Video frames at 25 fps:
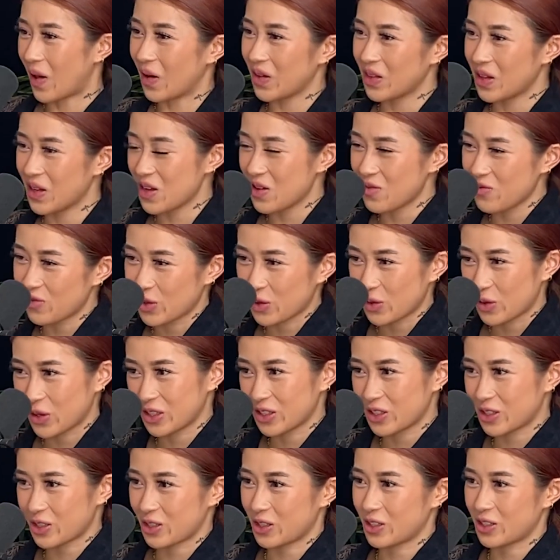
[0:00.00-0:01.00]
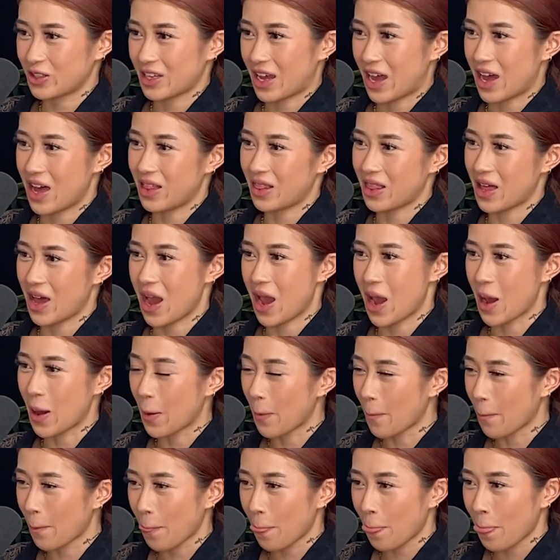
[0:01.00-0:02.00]
the influencers that like
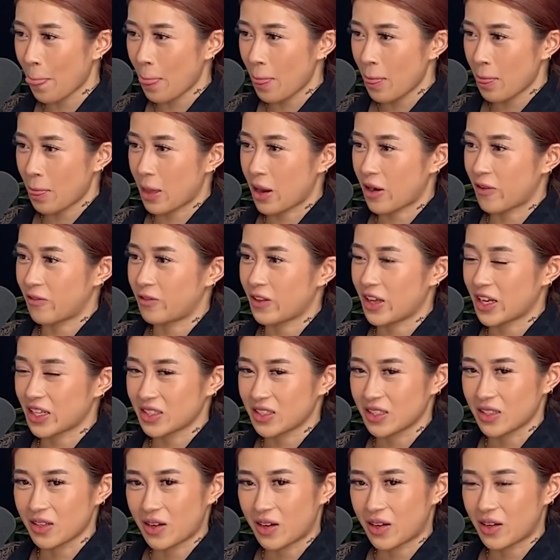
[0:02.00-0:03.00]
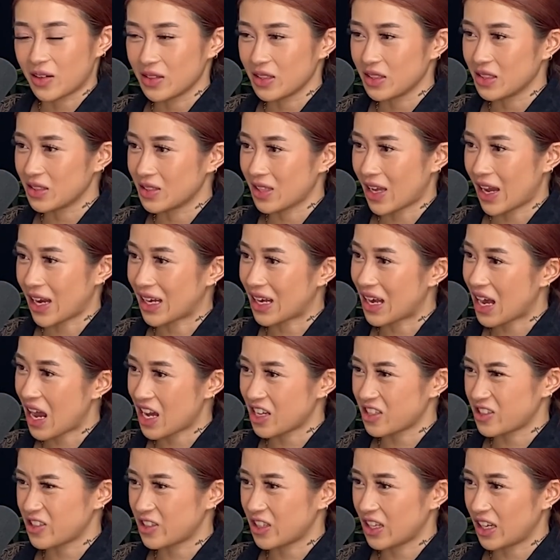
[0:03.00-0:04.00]
they're flexing all these like
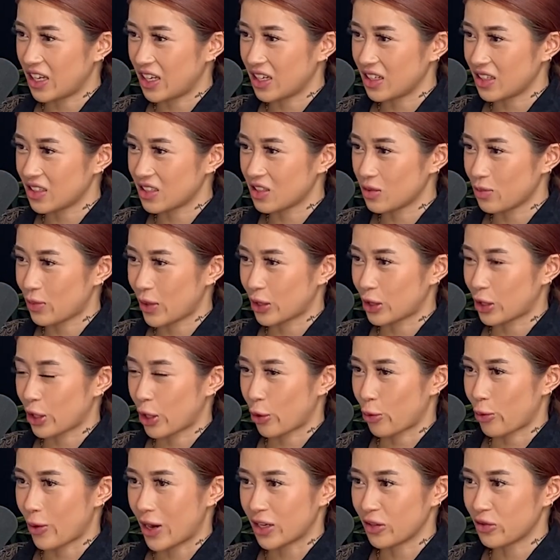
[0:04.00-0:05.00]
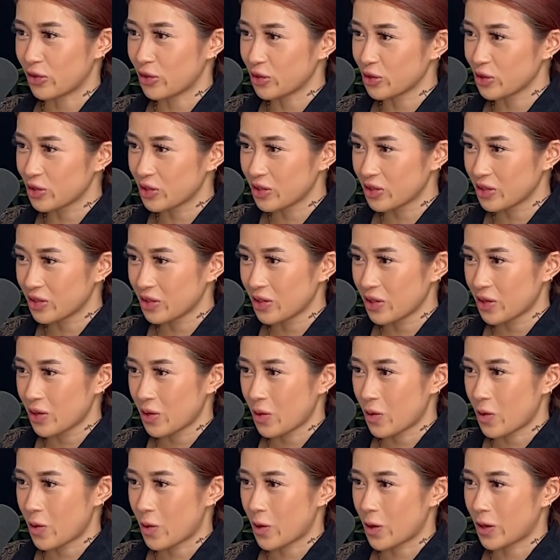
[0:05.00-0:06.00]
nice things, but they're rentals,
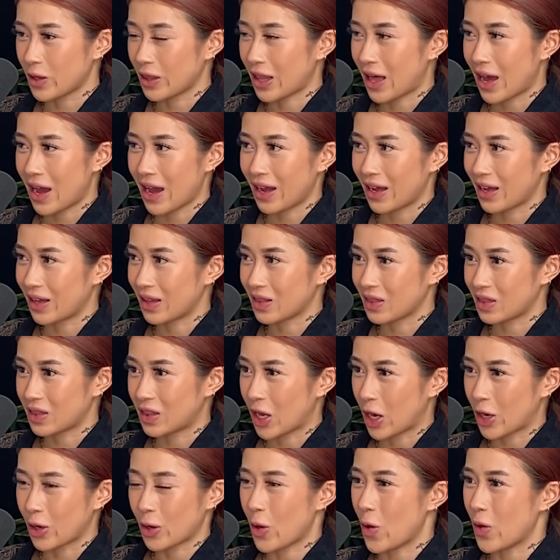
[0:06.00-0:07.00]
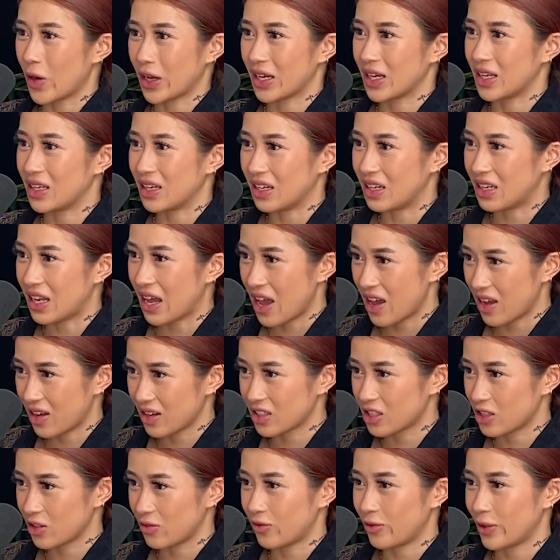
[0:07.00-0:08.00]
or like they're going in
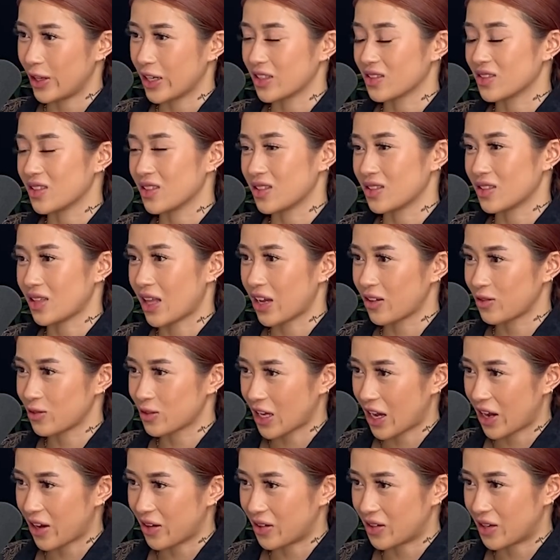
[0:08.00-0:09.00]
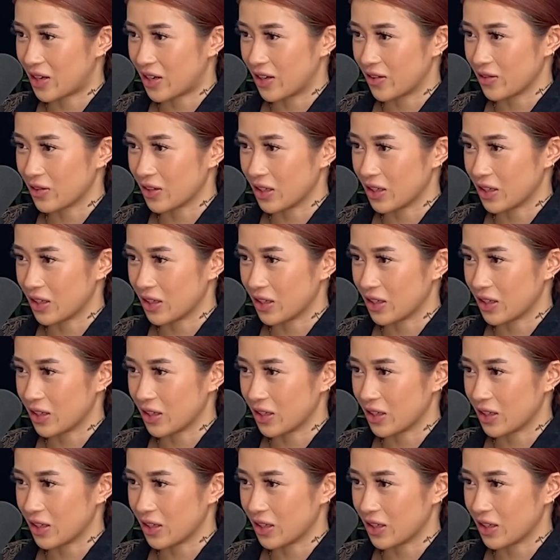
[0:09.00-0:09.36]
debt to flex this lifestyle off, you